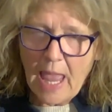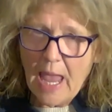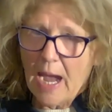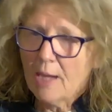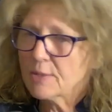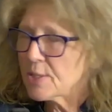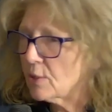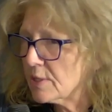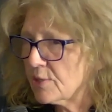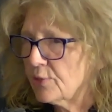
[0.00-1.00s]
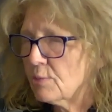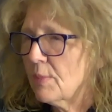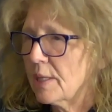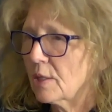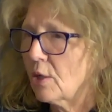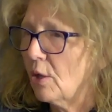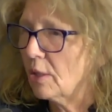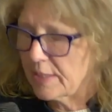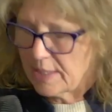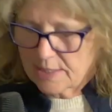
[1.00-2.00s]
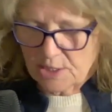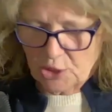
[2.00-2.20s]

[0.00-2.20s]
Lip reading: I was asked from my colleagues